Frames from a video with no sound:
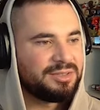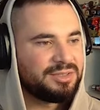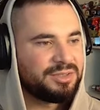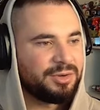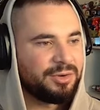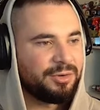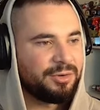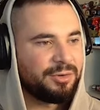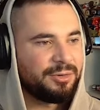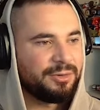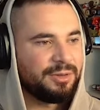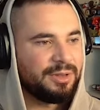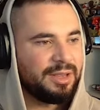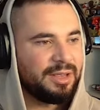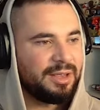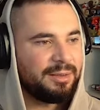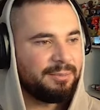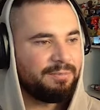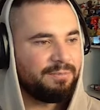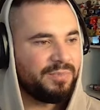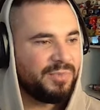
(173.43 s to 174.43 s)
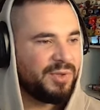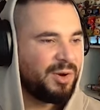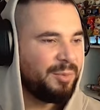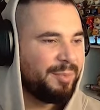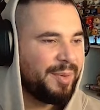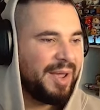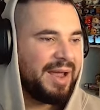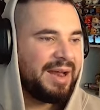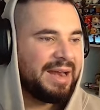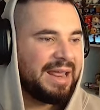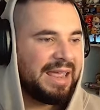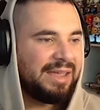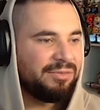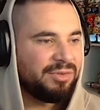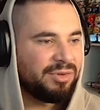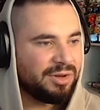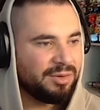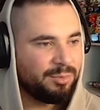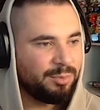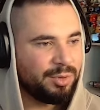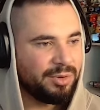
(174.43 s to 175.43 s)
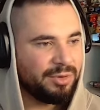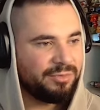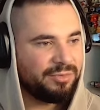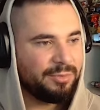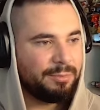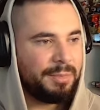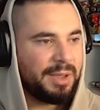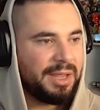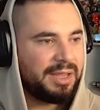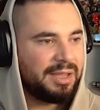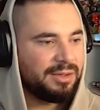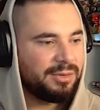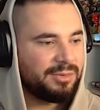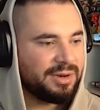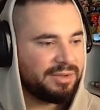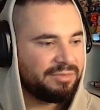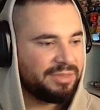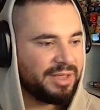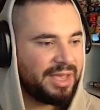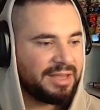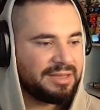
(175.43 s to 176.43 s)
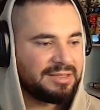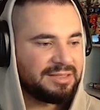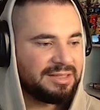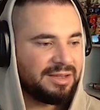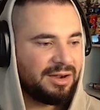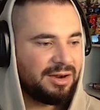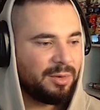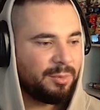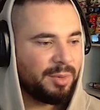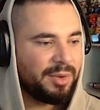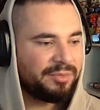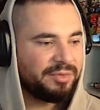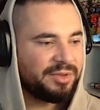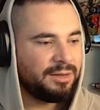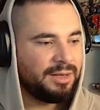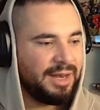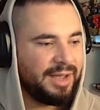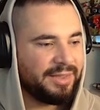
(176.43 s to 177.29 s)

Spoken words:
So yeah, they're about even, but for me I would have the ACR above it.